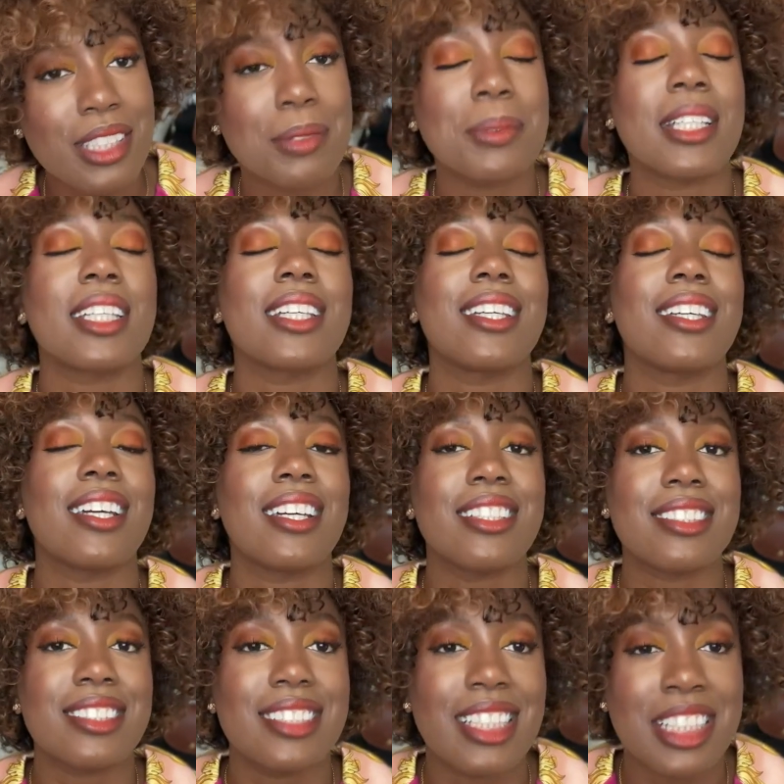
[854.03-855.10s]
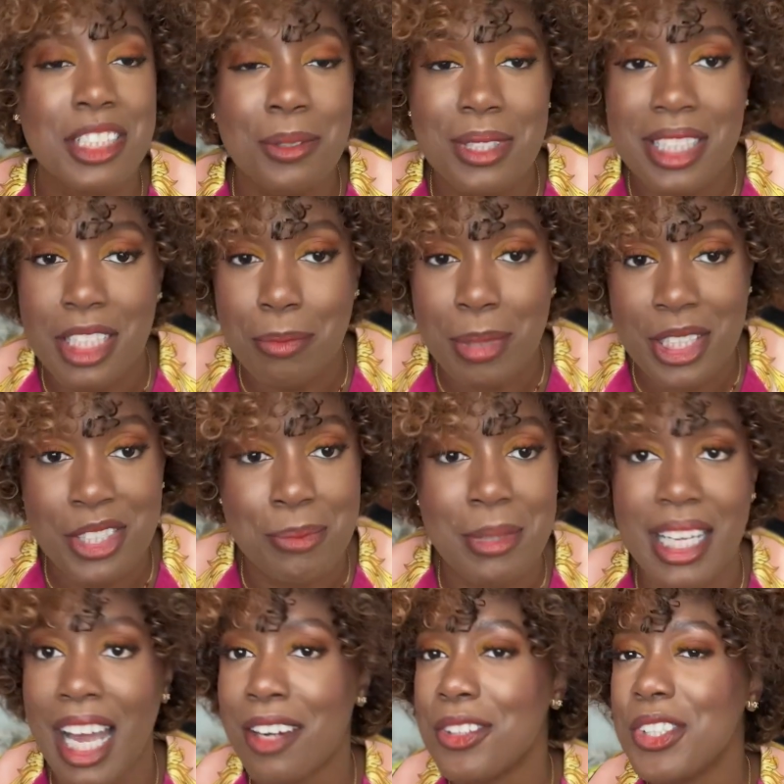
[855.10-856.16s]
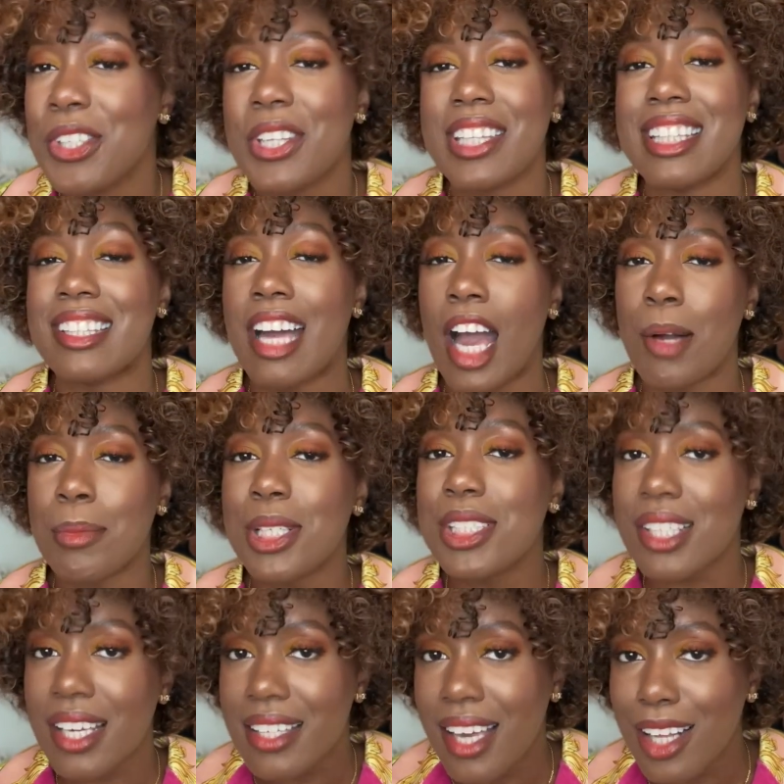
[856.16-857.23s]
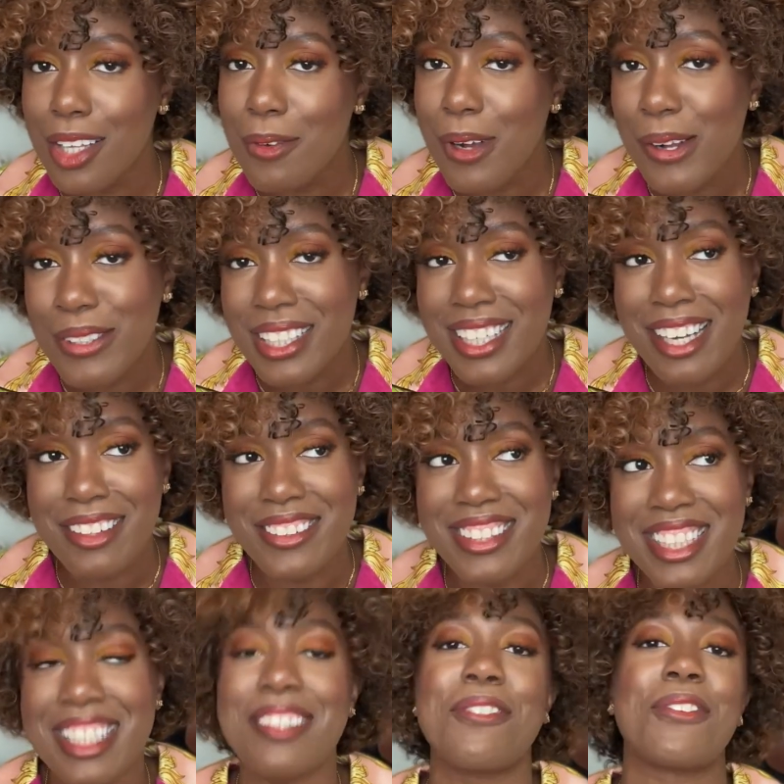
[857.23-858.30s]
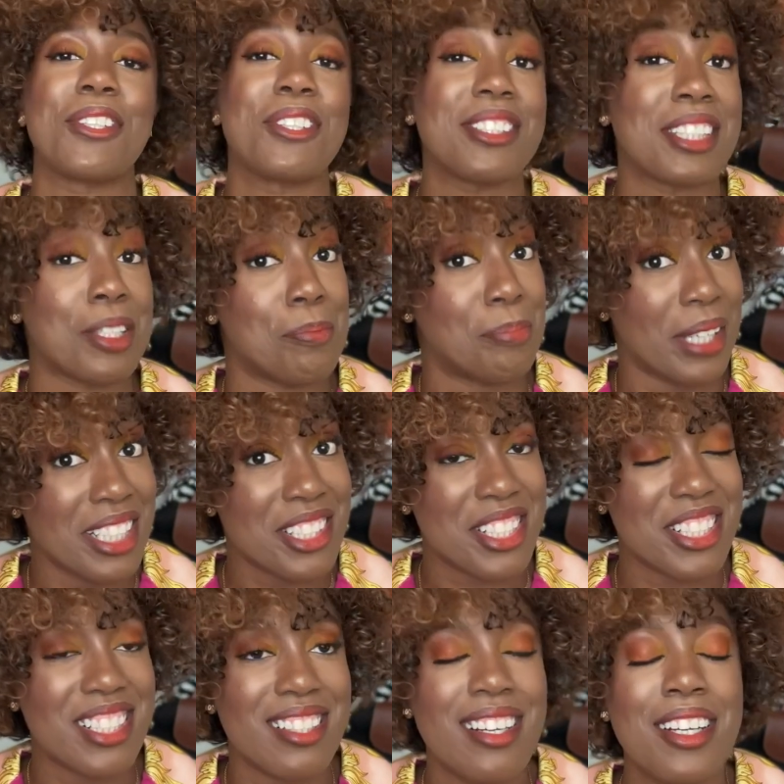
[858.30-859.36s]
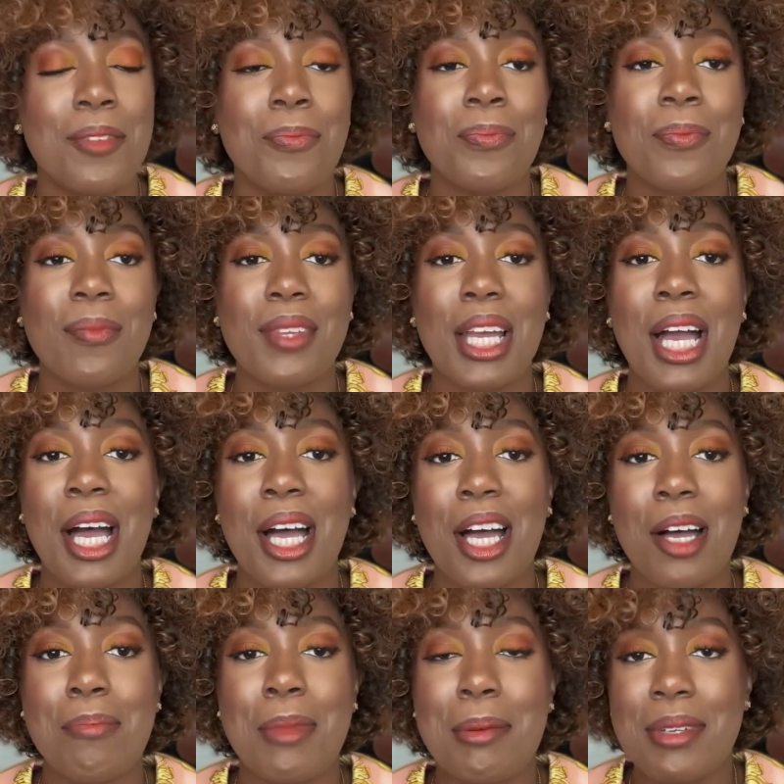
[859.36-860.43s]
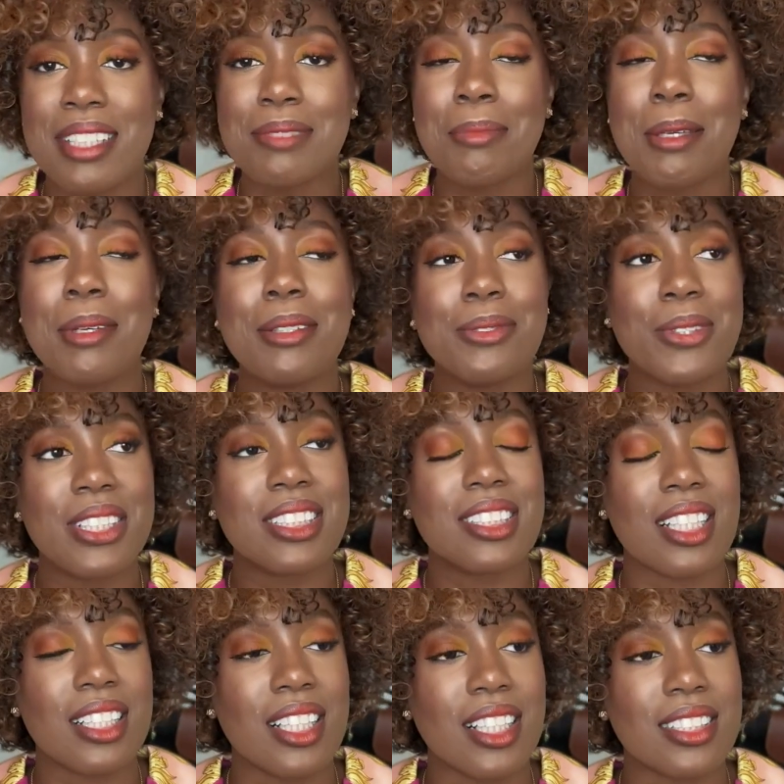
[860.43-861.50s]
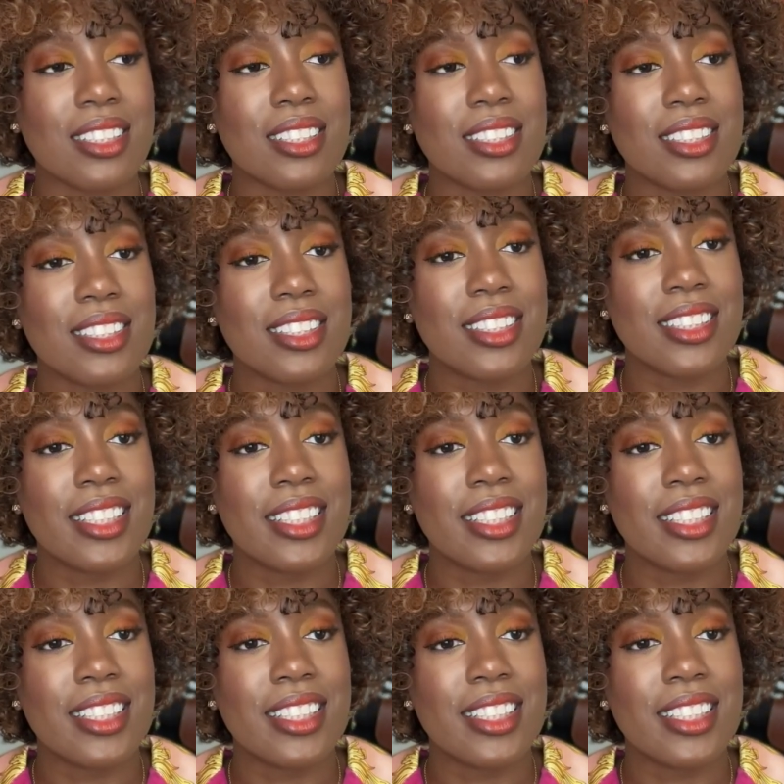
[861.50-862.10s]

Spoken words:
I'm like, yes. And then she wanted to take a picture. I'm like, I don't look that much like Kelly Rowland, I don't think, for you to take a picture. Maybe I was wearing sunglasses.